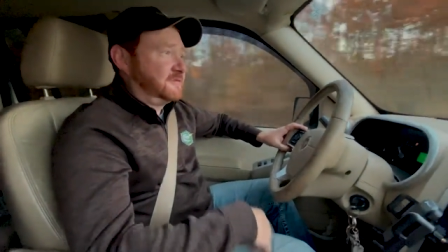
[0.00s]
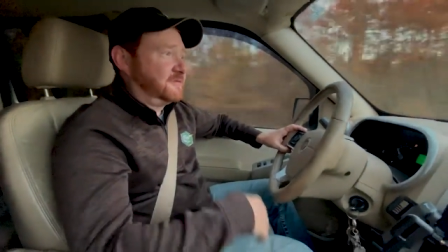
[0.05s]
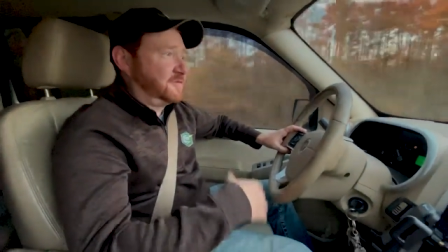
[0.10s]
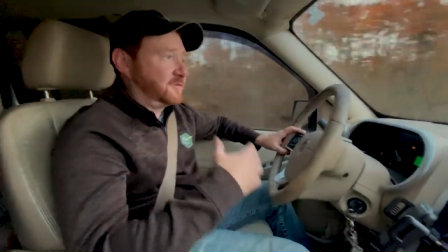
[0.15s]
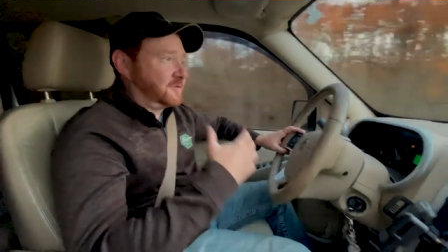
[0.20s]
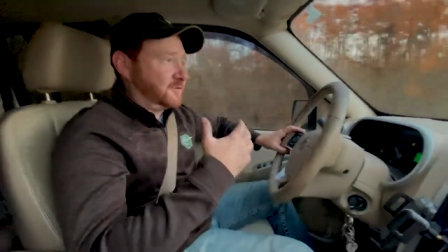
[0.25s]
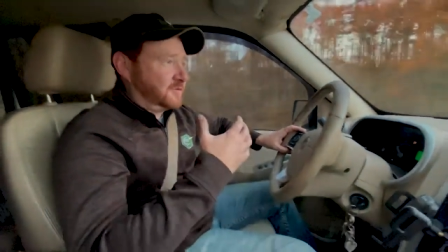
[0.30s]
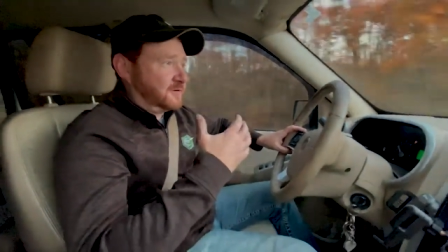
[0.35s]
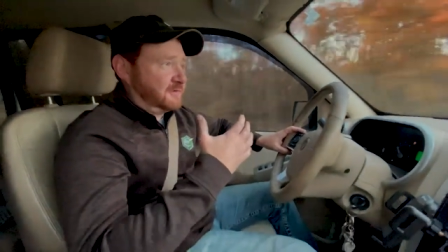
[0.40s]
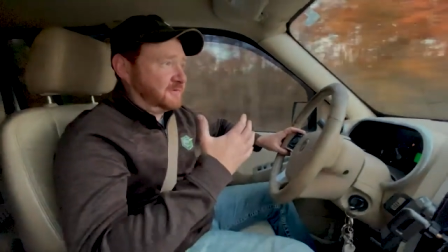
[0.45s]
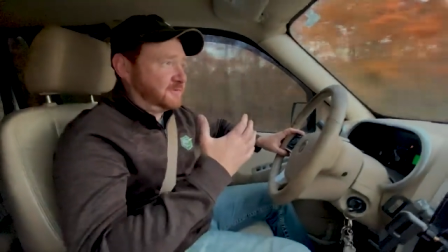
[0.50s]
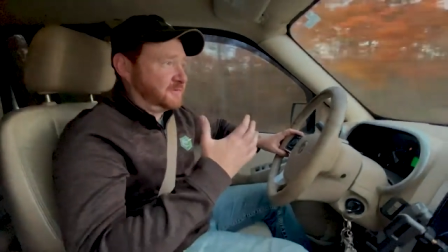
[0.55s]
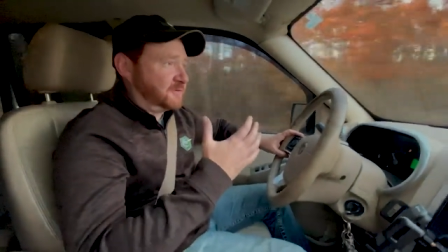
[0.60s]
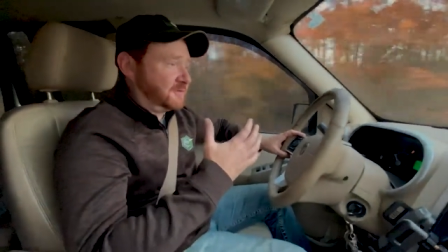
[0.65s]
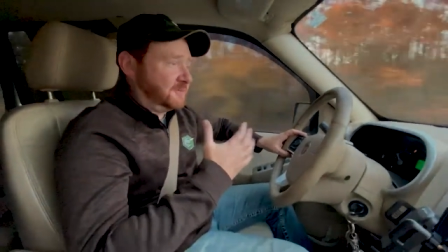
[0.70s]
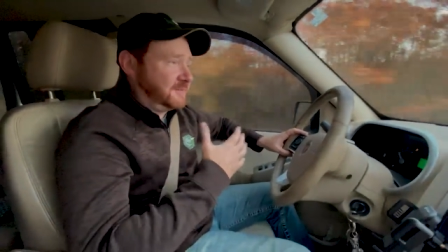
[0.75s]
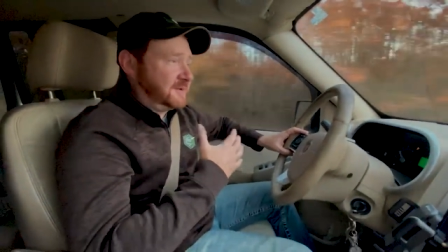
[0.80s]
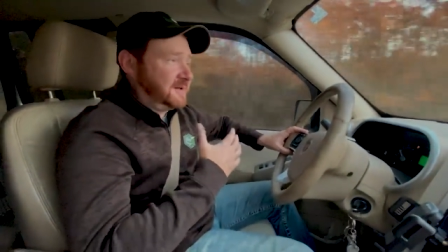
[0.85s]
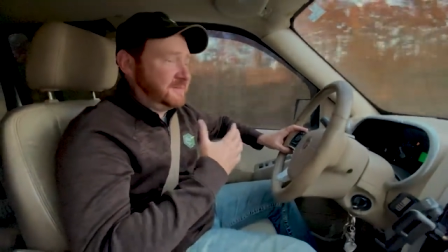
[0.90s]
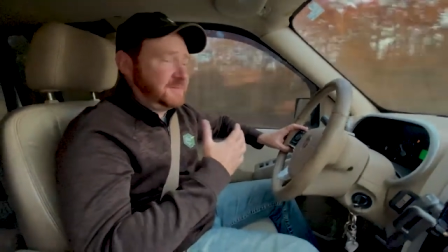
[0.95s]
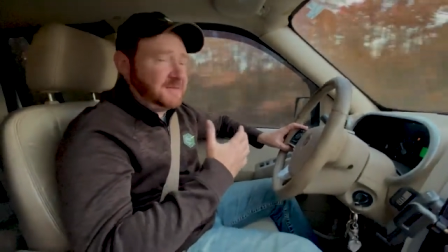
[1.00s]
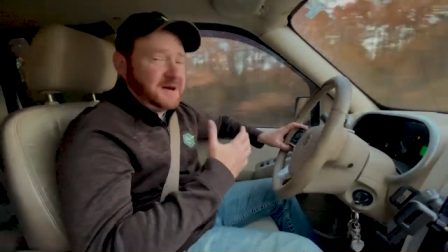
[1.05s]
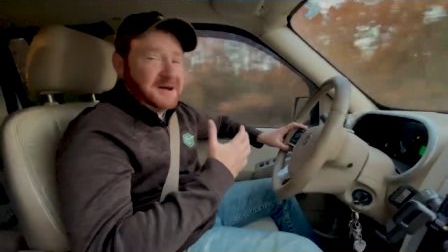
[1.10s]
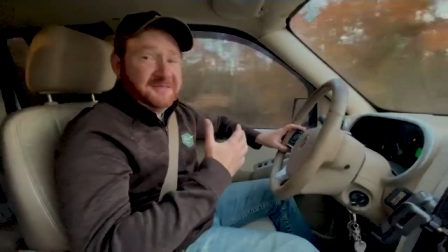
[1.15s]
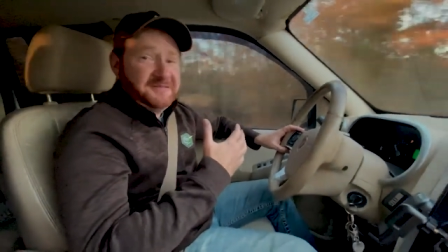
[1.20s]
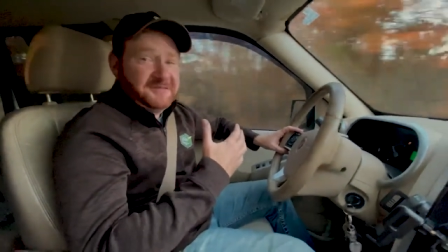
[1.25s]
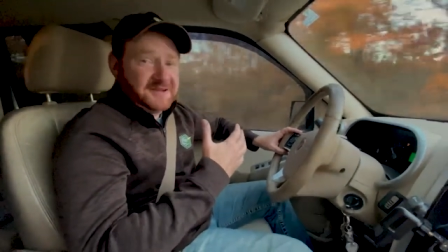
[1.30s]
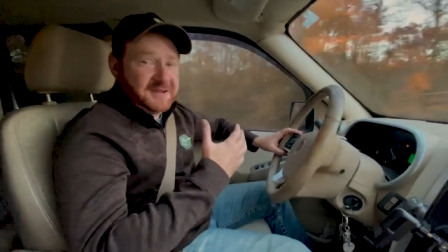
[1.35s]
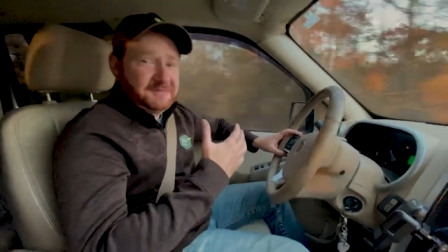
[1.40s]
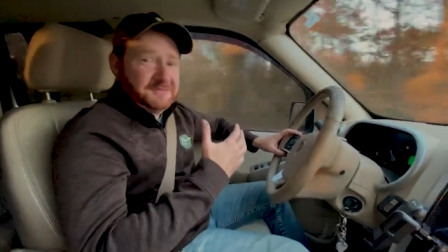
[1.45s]
for for me and my
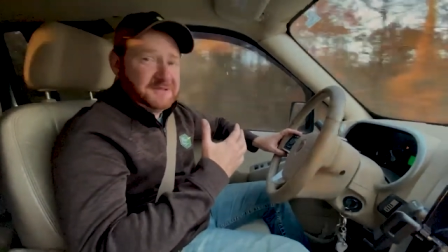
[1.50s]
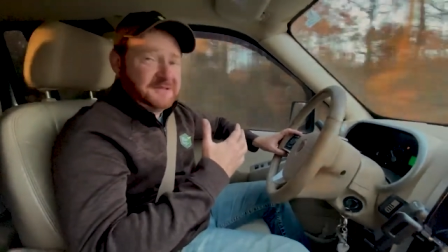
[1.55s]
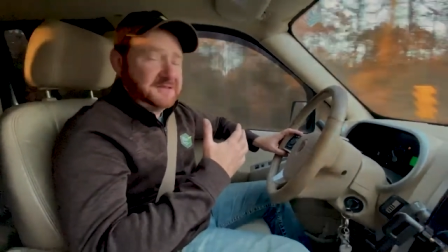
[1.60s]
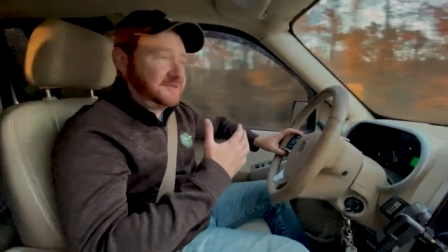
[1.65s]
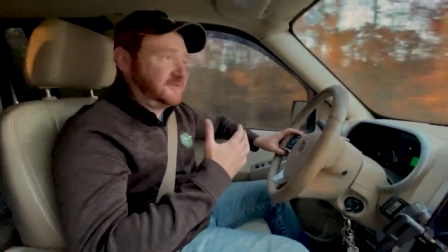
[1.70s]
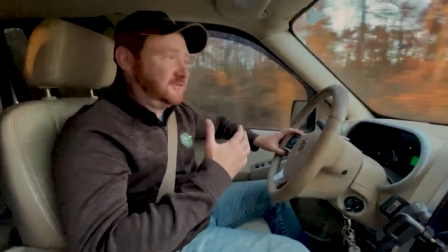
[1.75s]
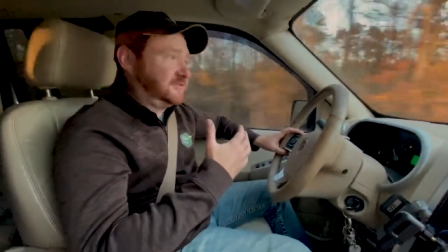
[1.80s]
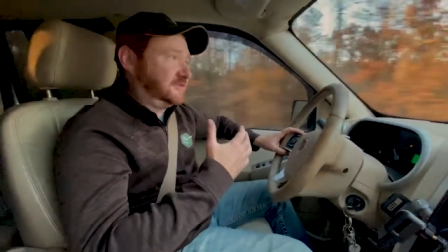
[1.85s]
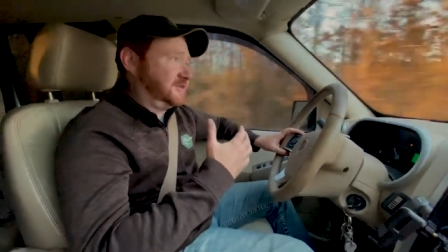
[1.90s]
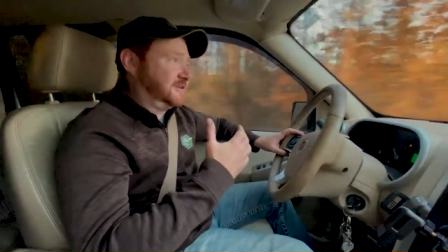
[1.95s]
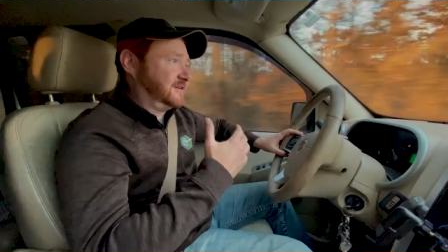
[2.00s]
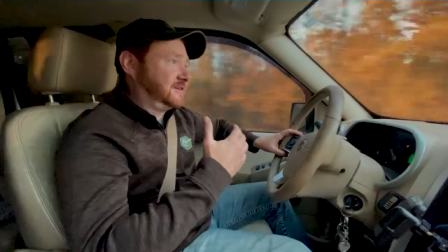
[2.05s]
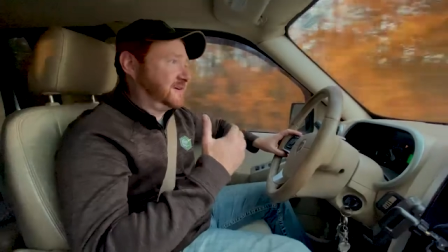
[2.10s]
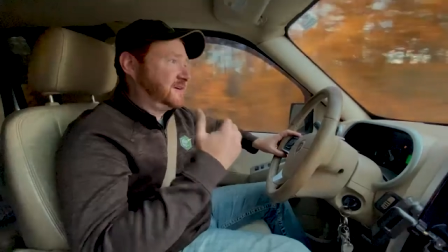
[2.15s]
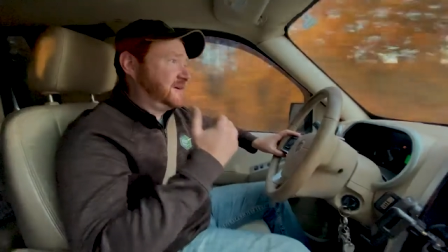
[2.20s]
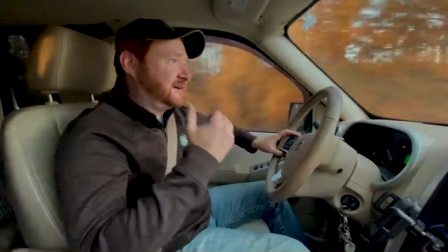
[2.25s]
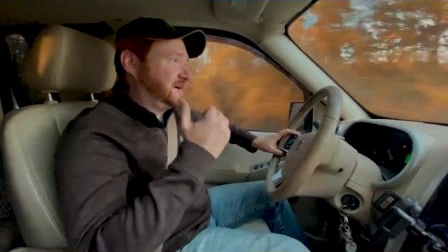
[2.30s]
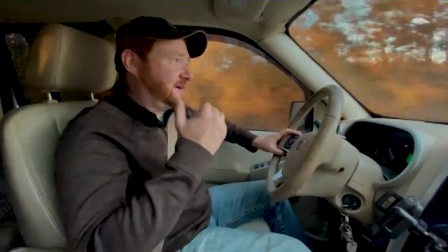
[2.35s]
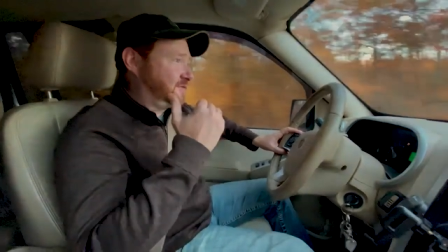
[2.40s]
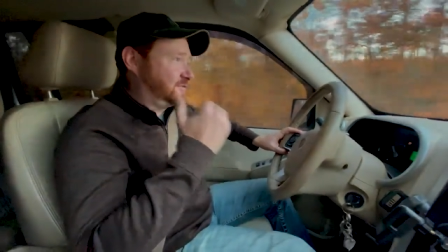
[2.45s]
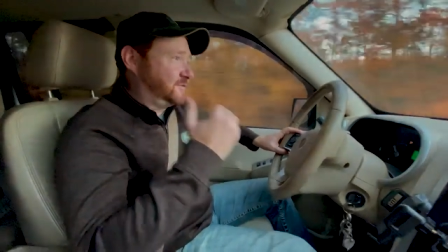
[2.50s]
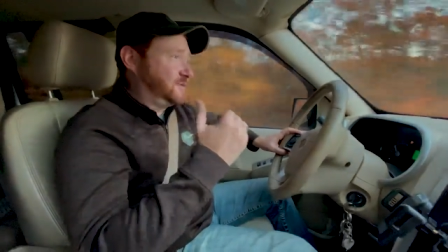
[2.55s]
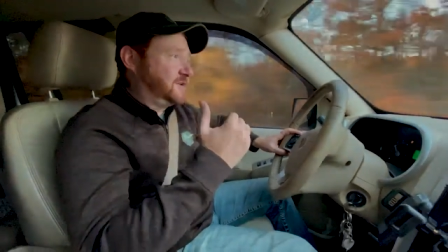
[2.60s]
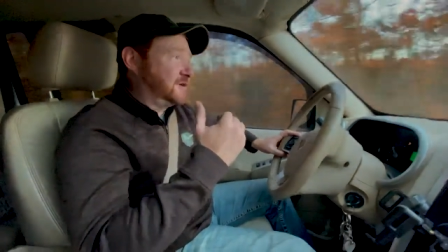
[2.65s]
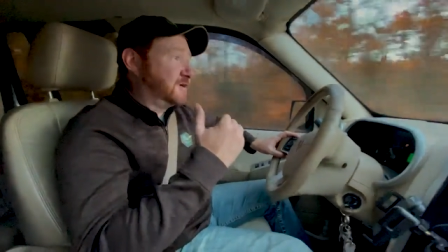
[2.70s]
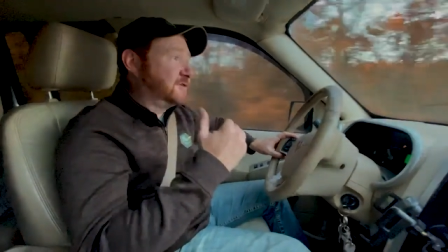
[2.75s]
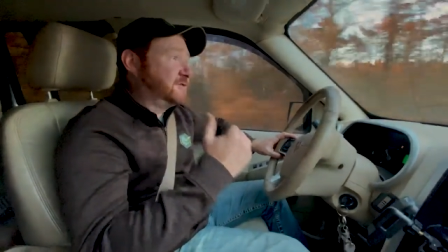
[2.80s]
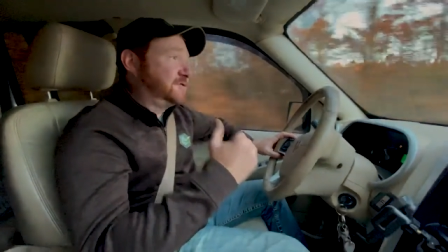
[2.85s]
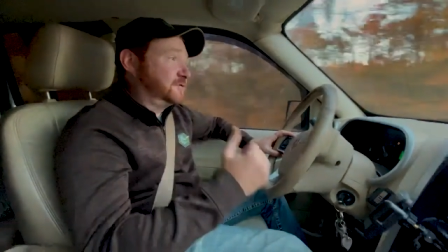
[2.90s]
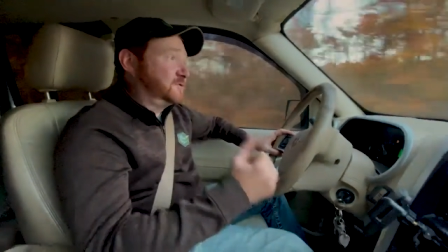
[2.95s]
family this year as we
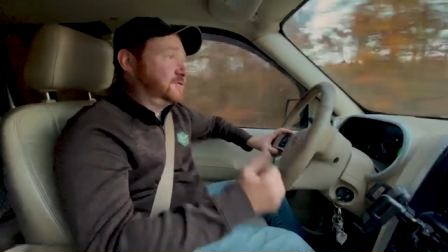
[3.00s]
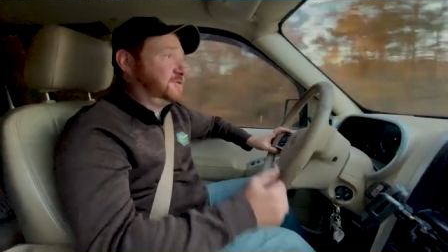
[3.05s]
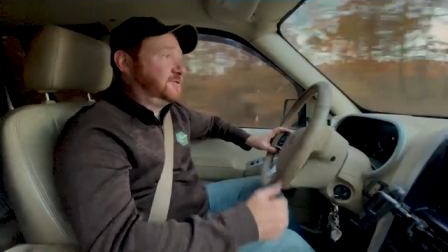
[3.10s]
go through